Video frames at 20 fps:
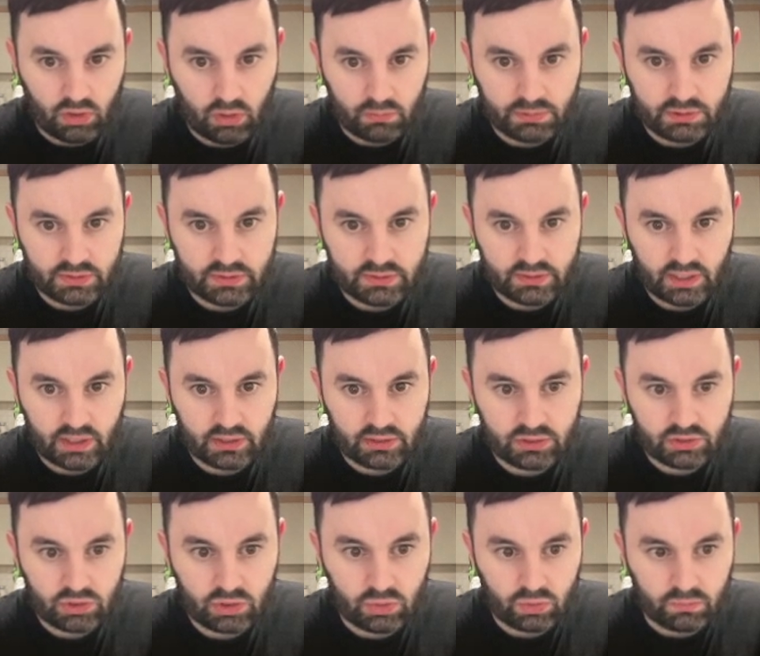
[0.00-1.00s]
options there.
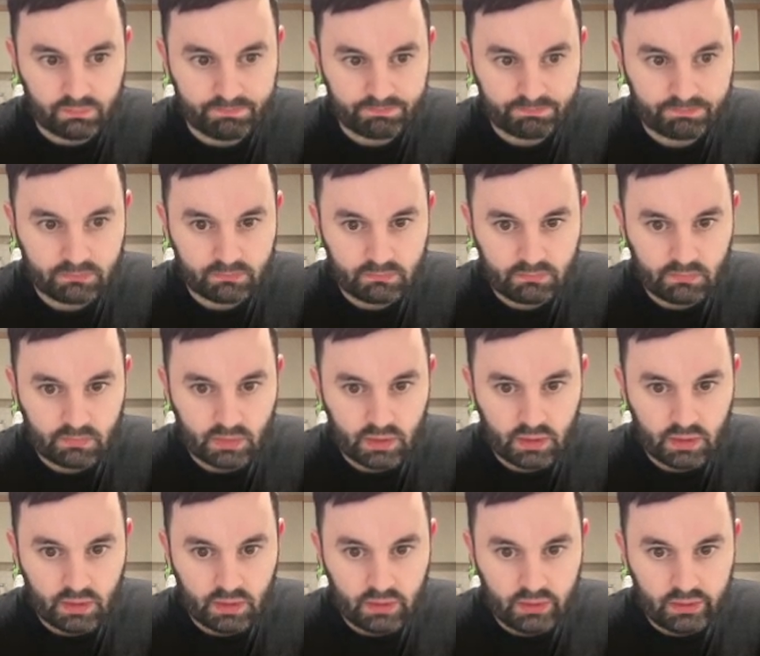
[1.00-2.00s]
So
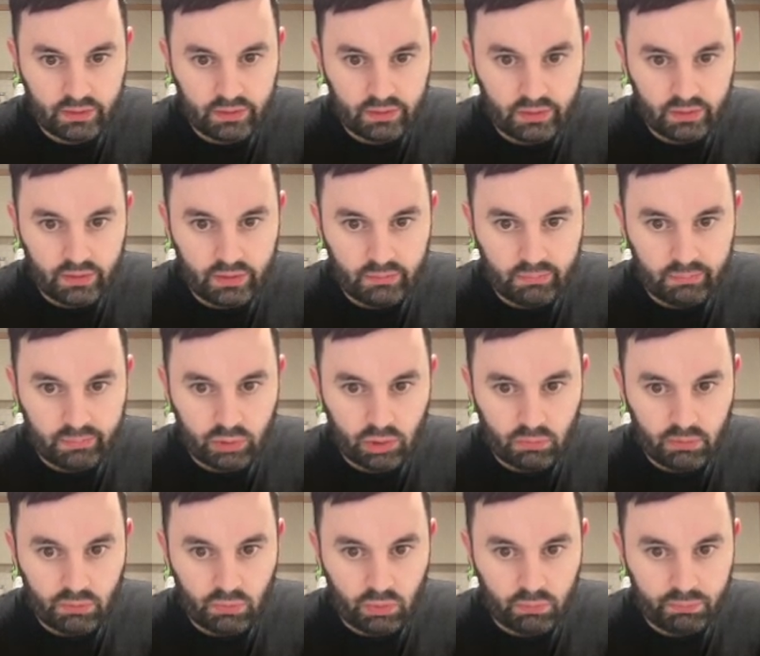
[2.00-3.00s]

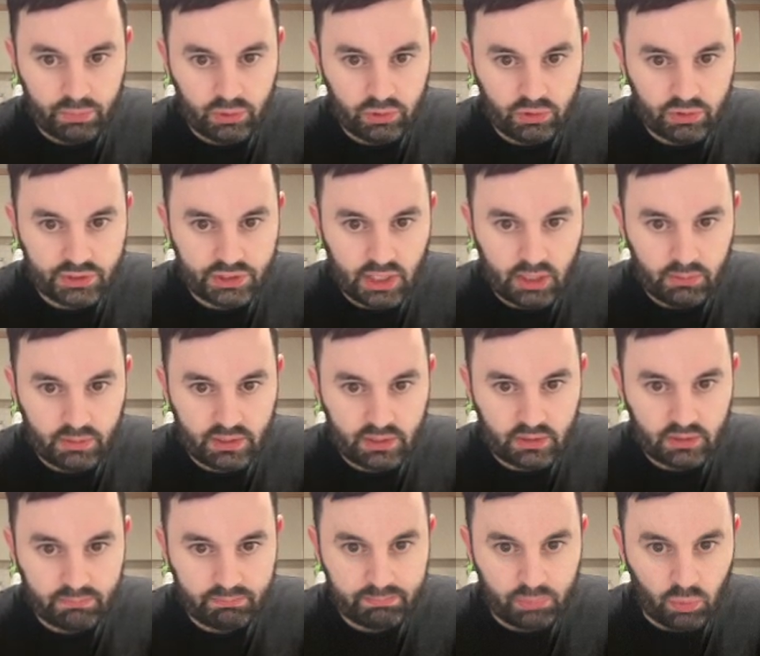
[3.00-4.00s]
probably won't put Usami
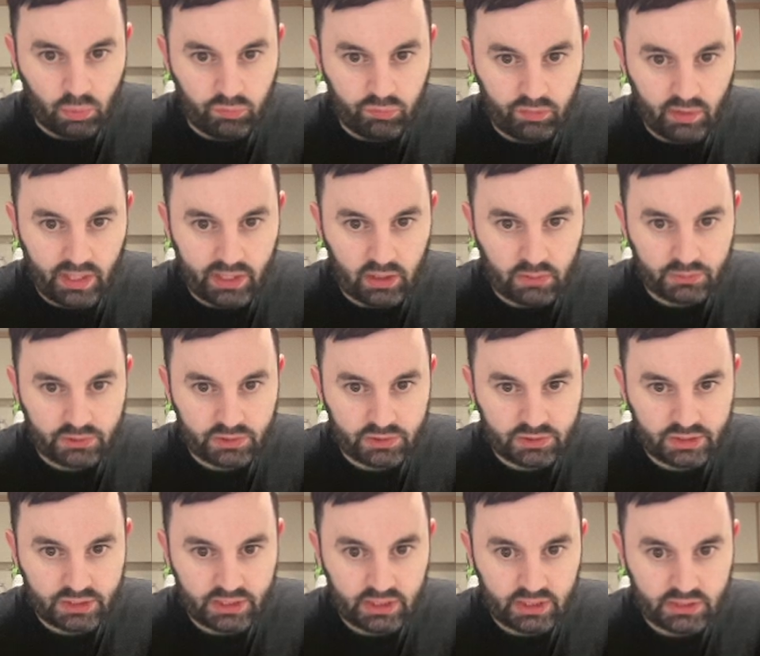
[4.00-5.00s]
into both lineups just
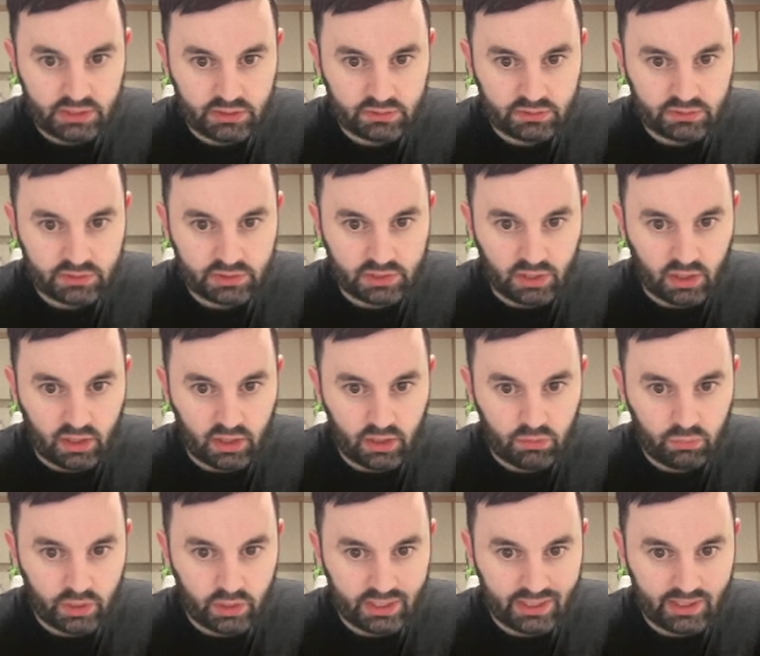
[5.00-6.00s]
in case he doesn't start. I
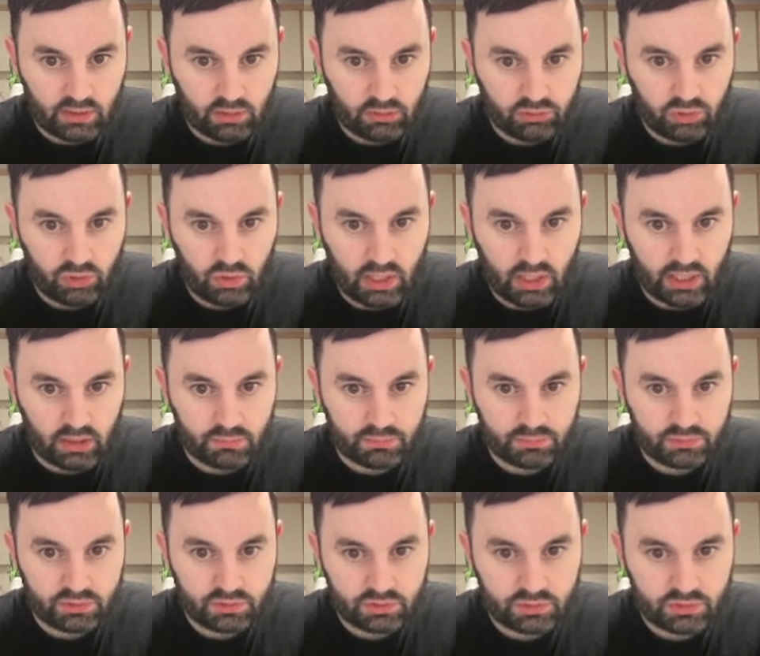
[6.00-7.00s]
don't want to kill 2
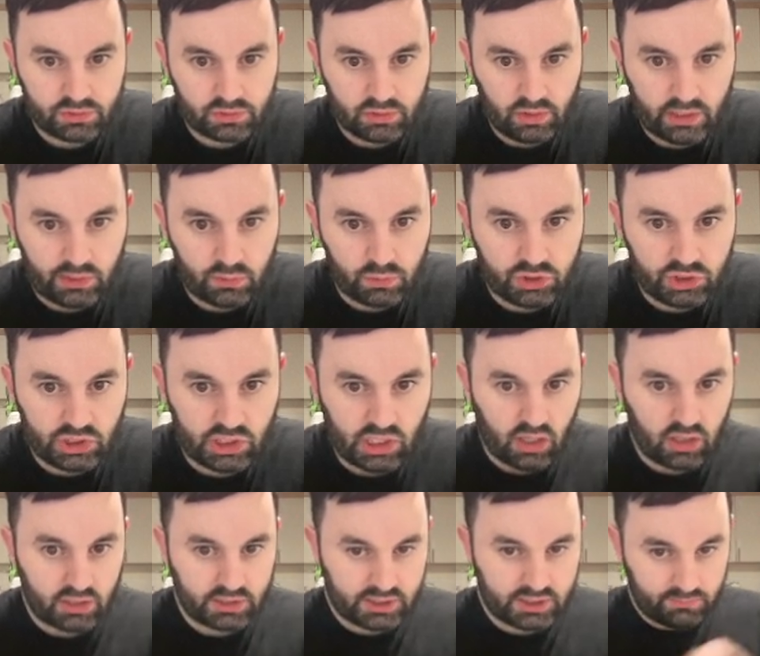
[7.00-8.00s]
lineups. Leo
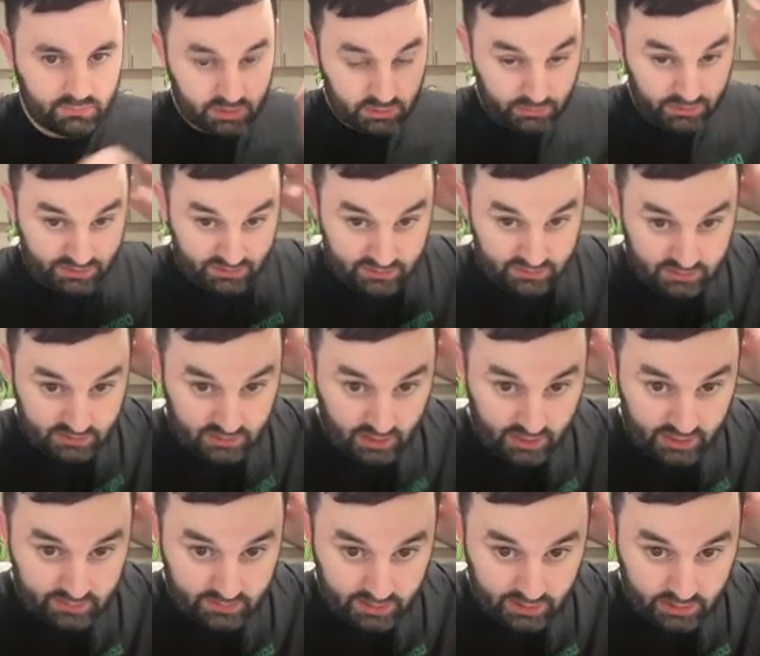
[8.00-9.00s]
Chiara seems to be a
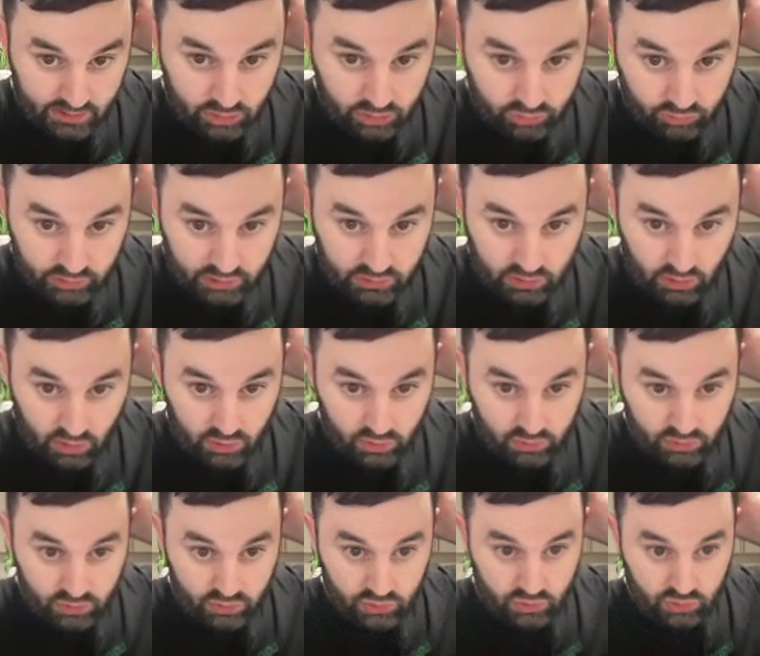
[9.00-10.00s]
slight injury doubt.
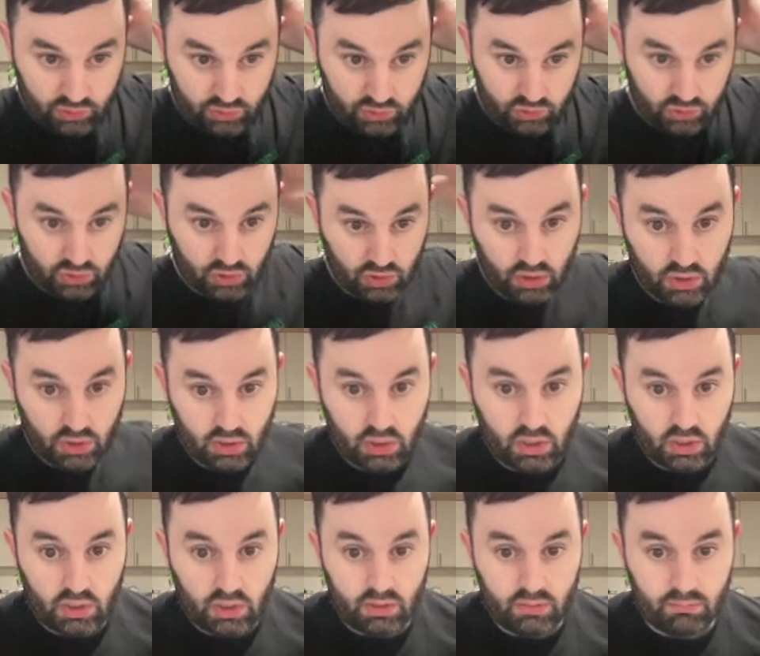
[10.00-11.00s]

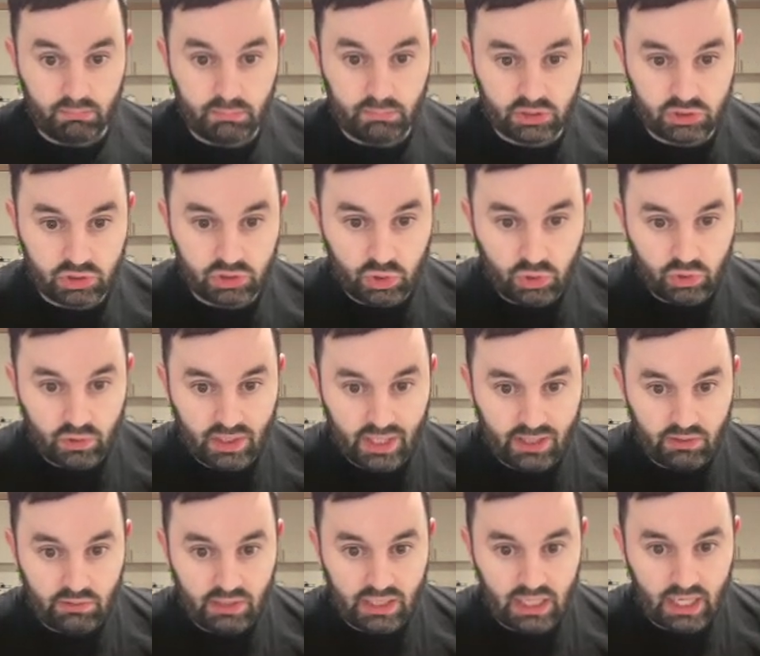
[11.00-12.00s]
Mitsuta I
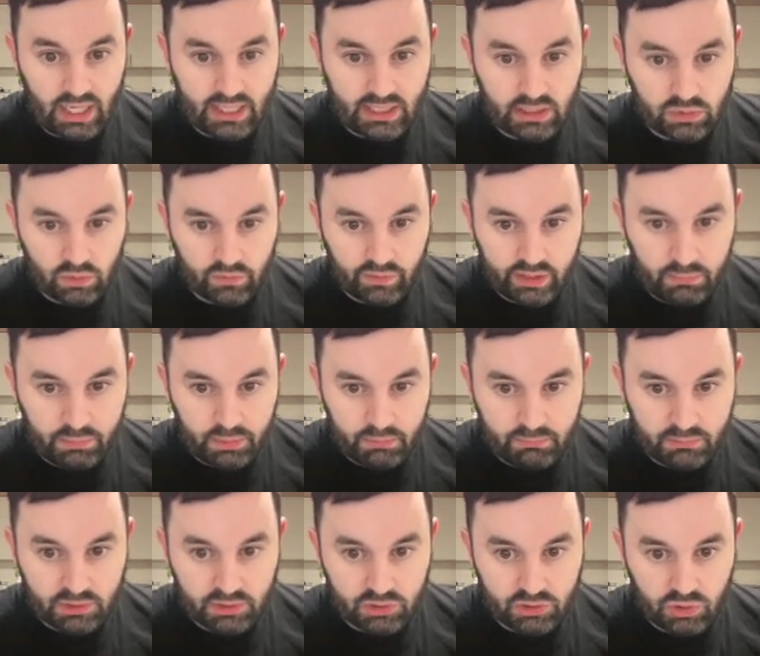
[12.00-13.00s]
really like, so I think I'll put
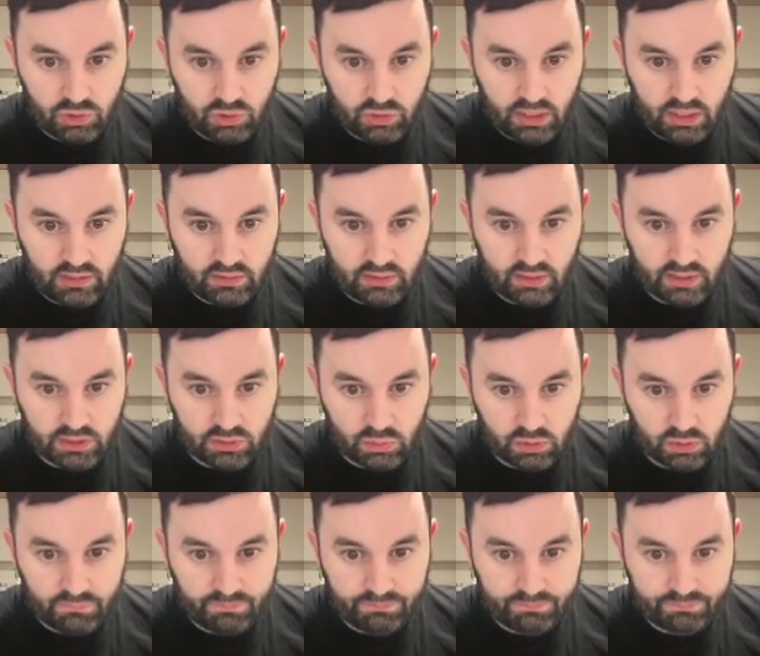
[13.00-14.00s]
Mitsuta into this
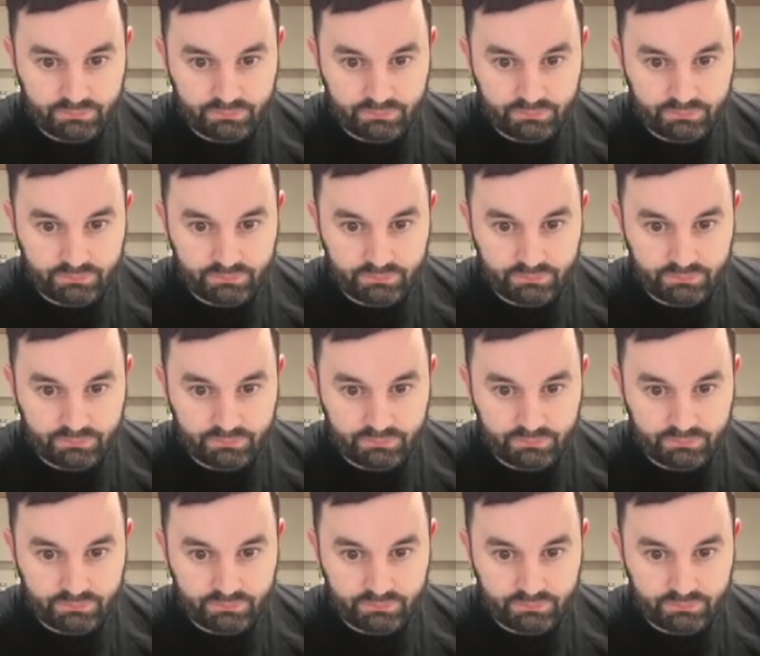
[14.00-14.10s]
one.